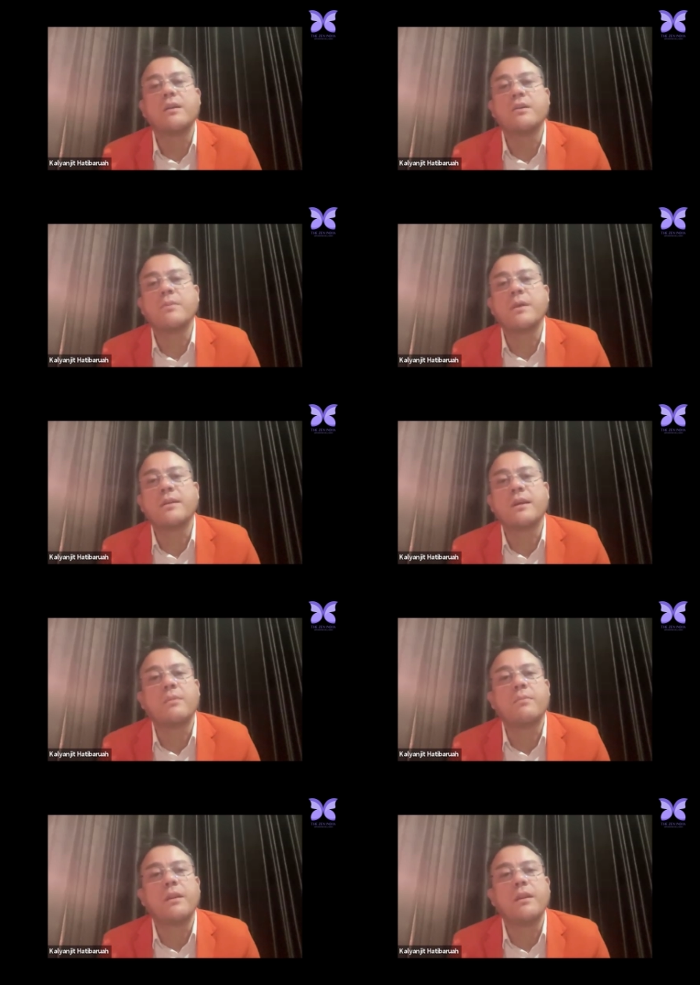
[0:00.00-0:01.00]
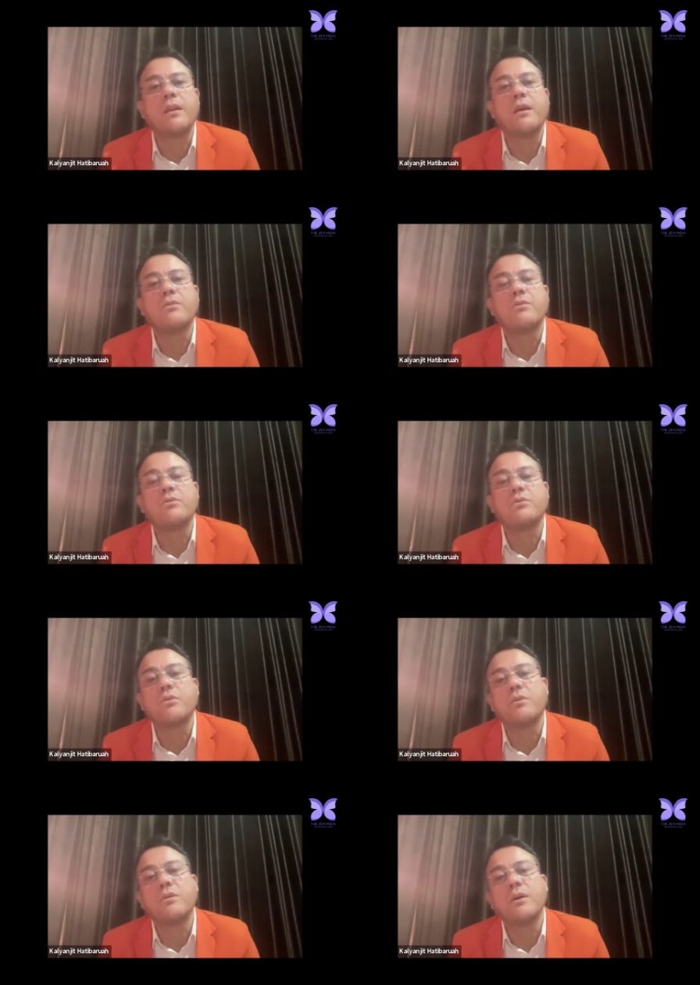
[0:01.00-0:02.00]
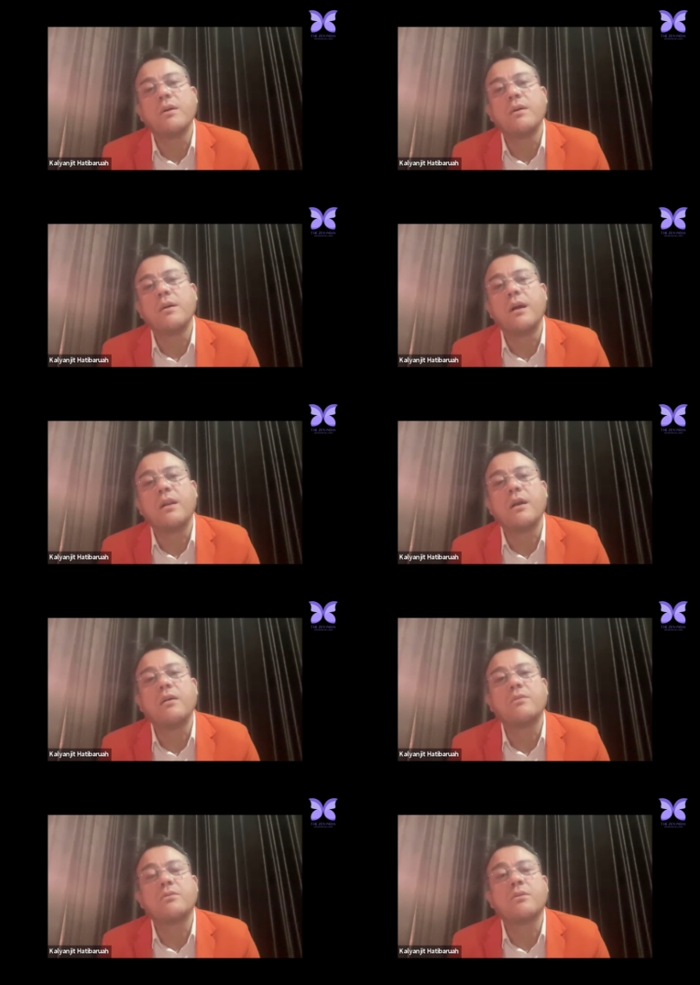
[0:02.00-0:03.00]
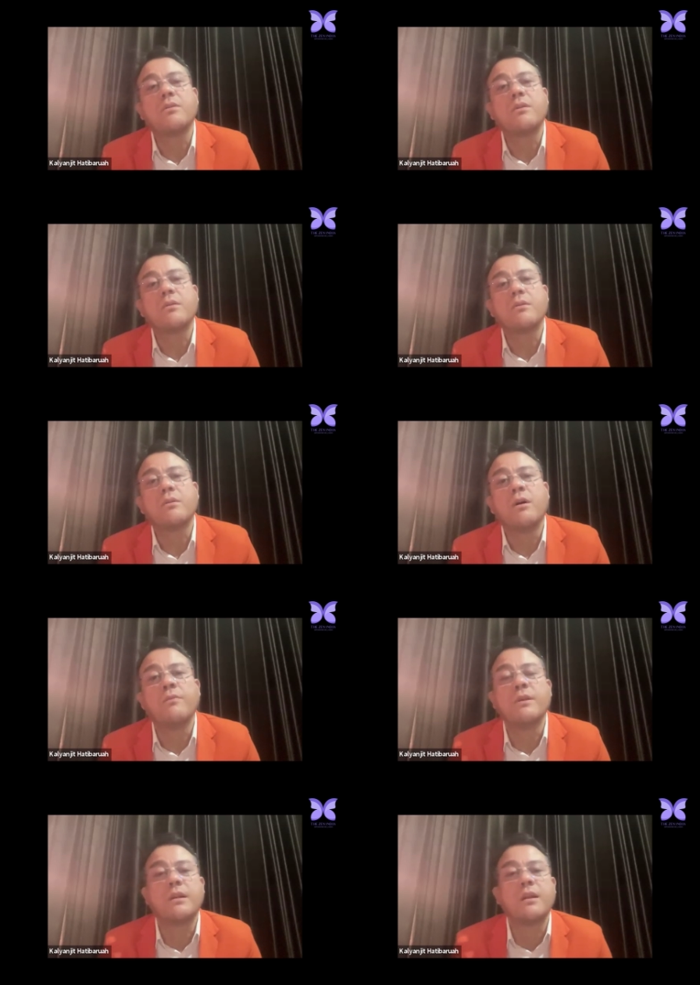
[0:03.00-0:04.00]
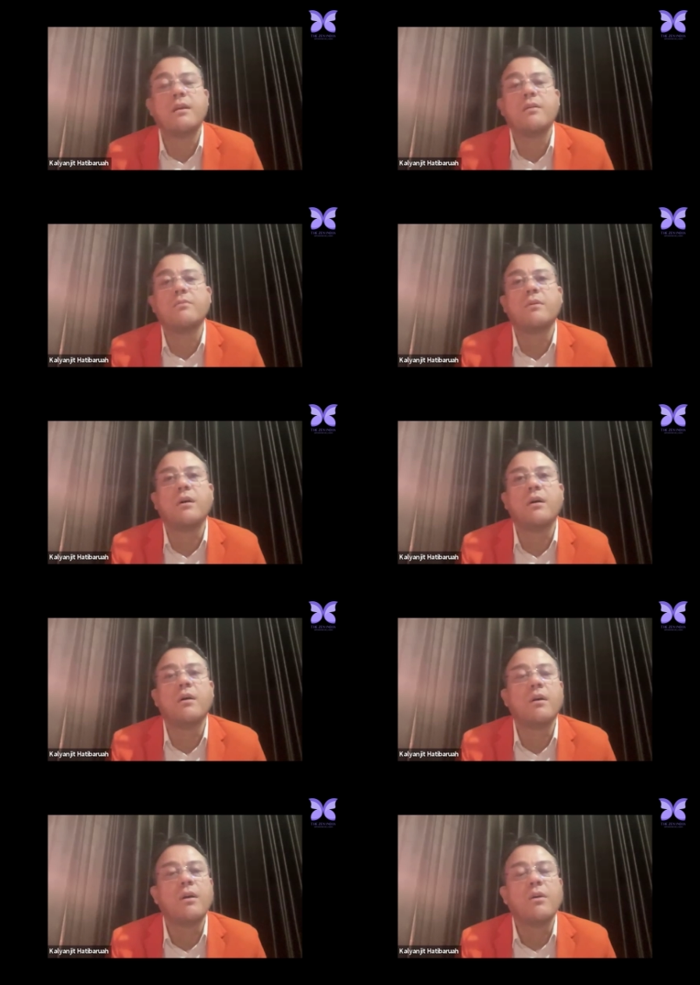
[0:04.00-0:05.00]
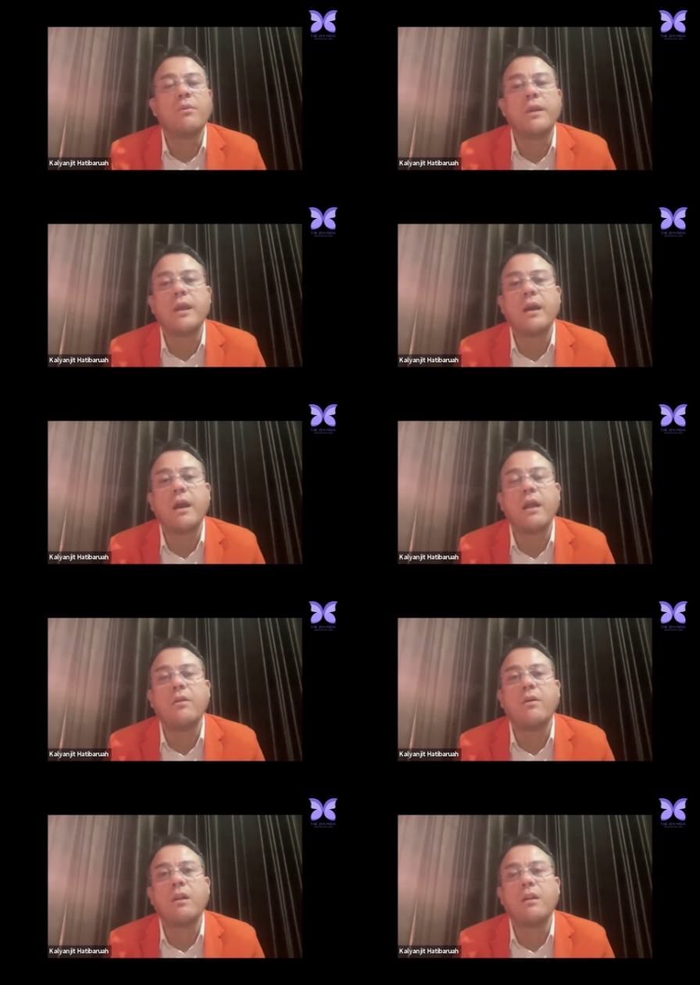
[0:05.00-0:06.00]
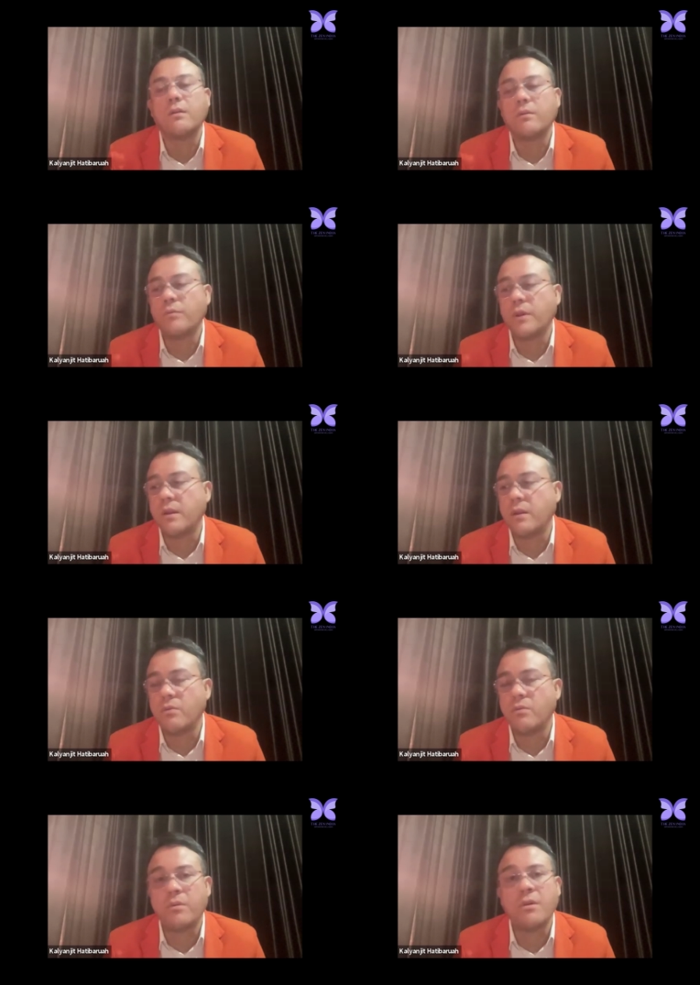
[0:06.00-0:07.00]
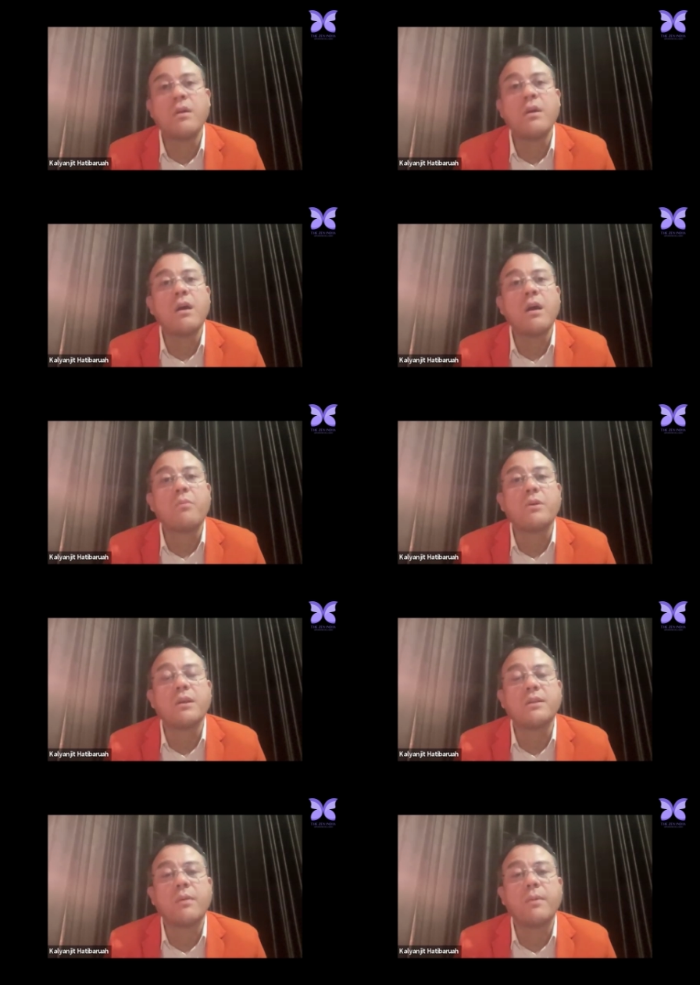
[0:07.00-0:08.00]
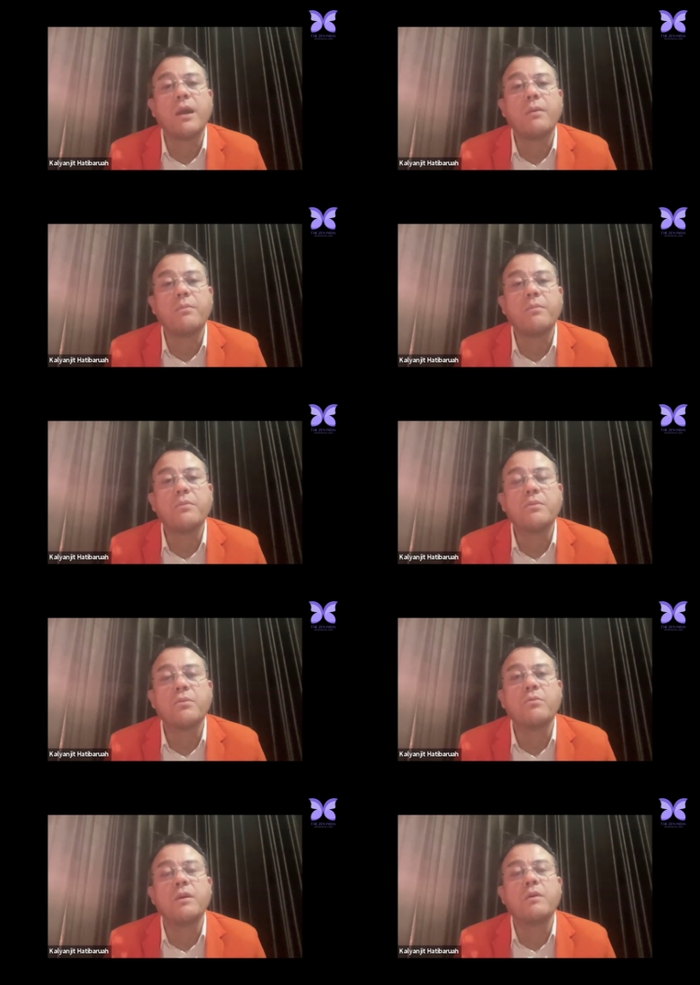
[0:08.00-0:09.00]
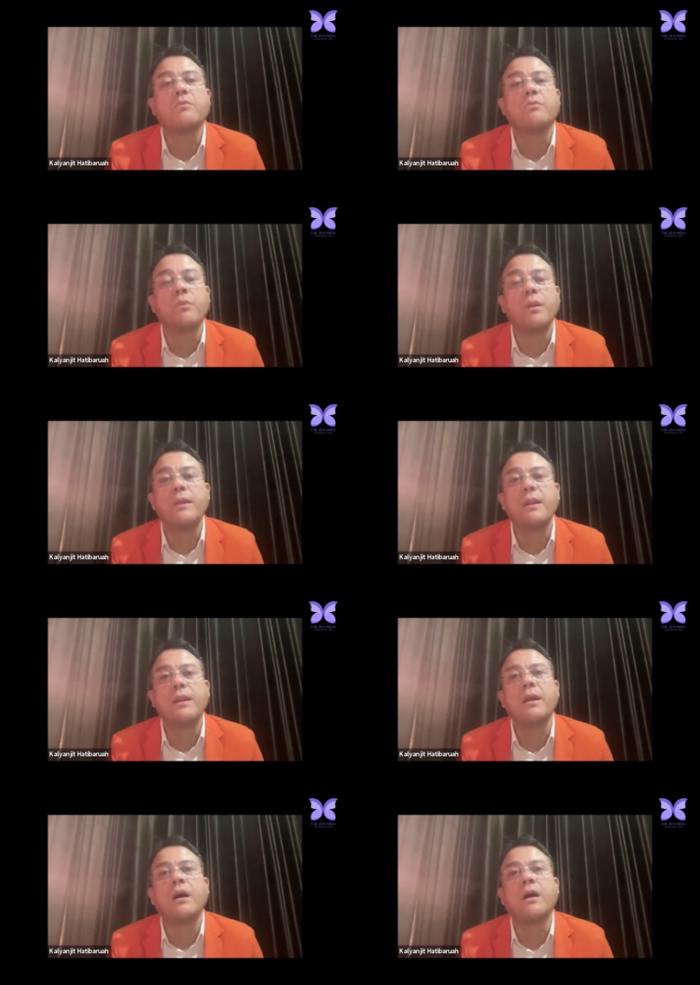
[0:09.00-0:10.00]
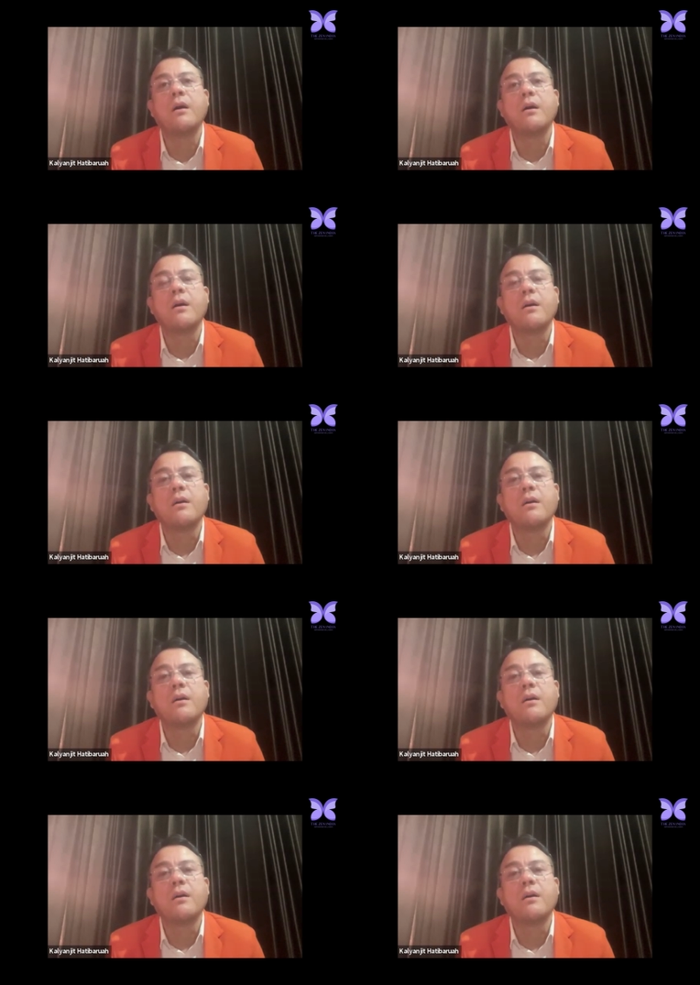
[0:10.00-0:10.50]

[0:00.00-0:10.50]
centers being set up in India to store data. So obviously, with AI and all, with new projects coming up, so we will be needing a